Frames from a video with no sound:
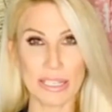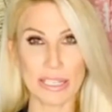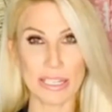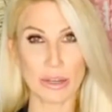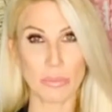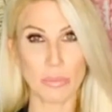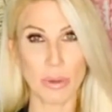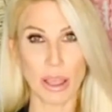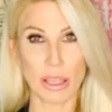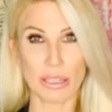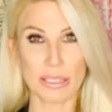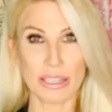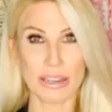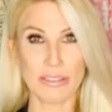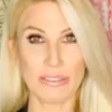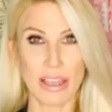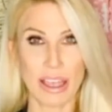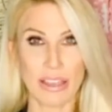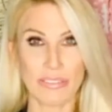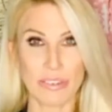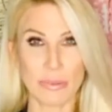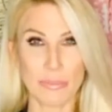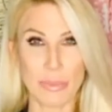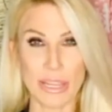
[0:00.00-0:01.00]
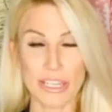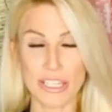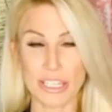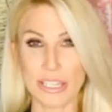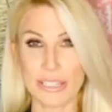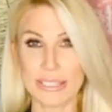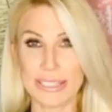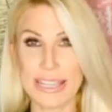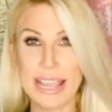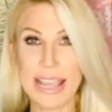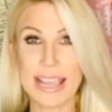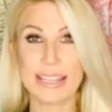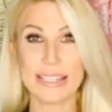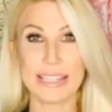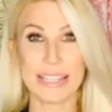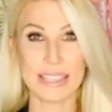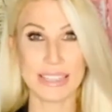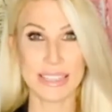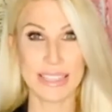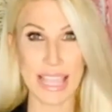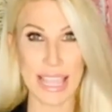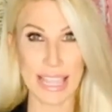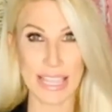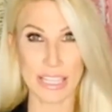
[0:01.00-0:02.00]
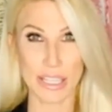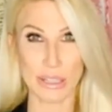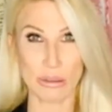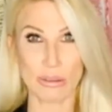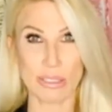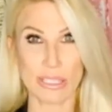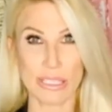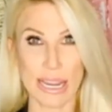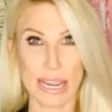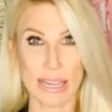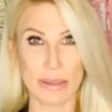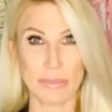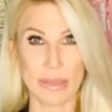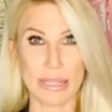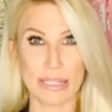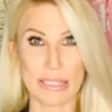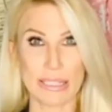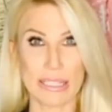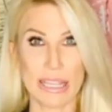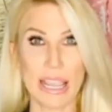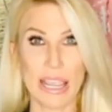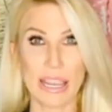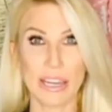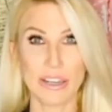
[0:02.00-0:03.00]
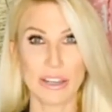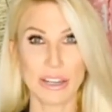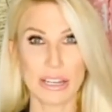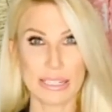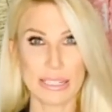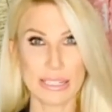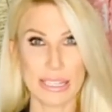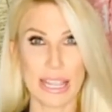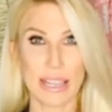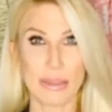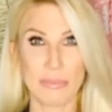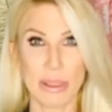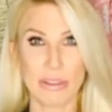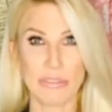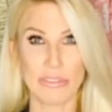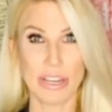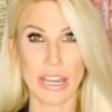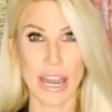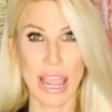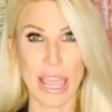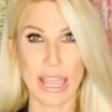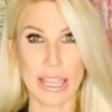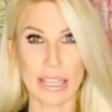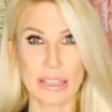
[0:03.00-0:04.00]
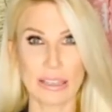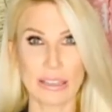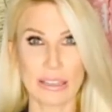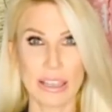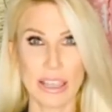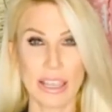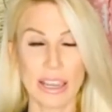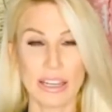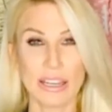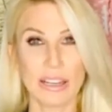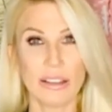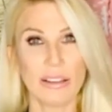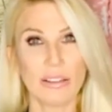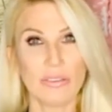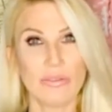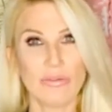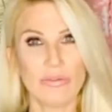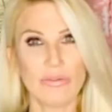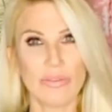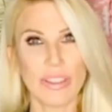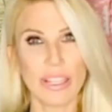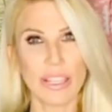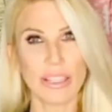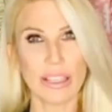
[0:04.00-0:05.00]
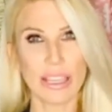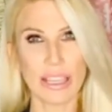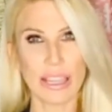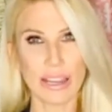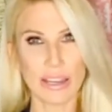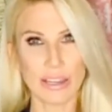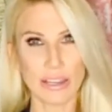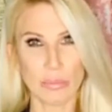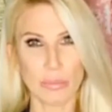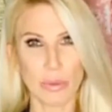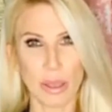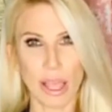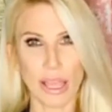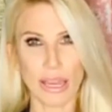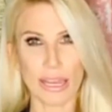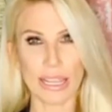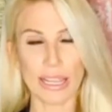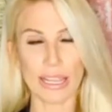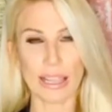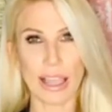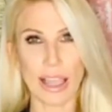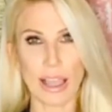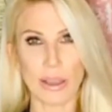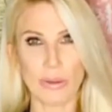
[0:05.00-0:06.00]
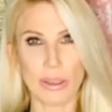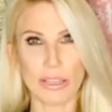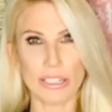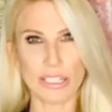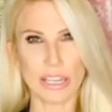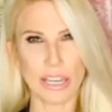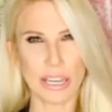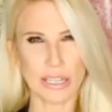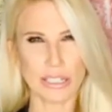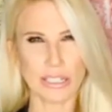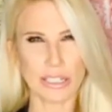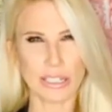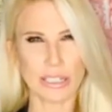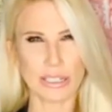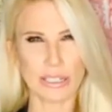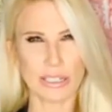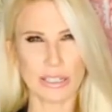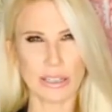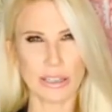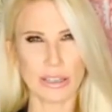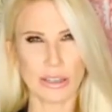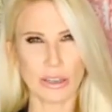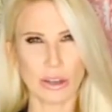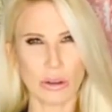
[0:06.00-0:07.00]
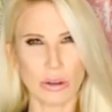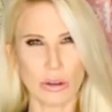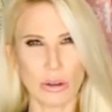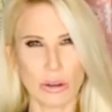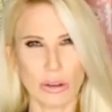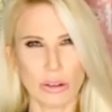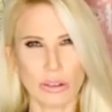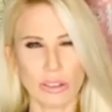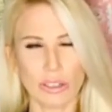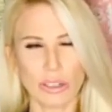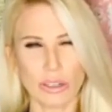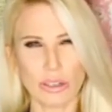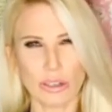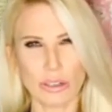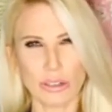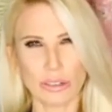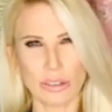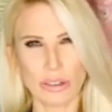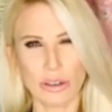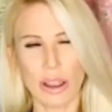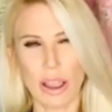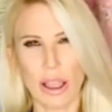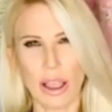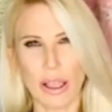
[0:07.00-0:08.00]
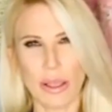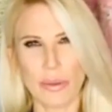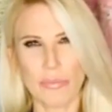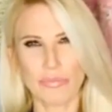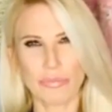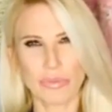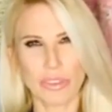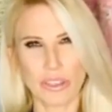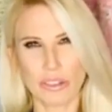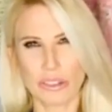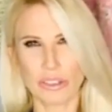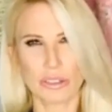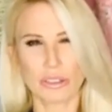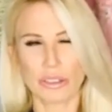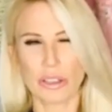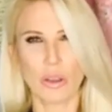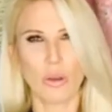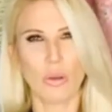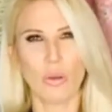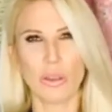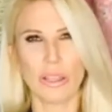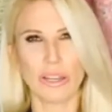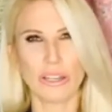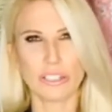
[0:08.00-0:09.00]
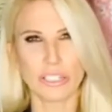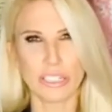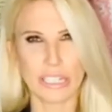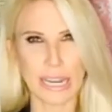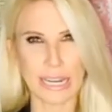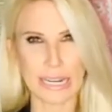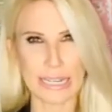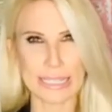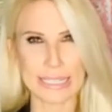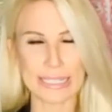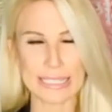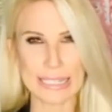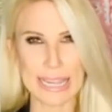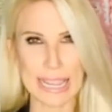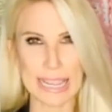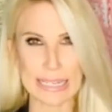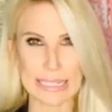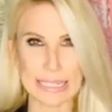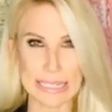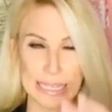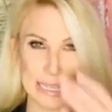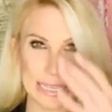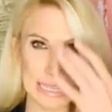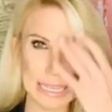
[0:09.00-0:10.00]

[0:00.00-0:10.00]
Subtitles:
and your positive affirmations to thank you statements. And you're going to say them every day. You know, feel it in your body, how it changes your just whole energetic state.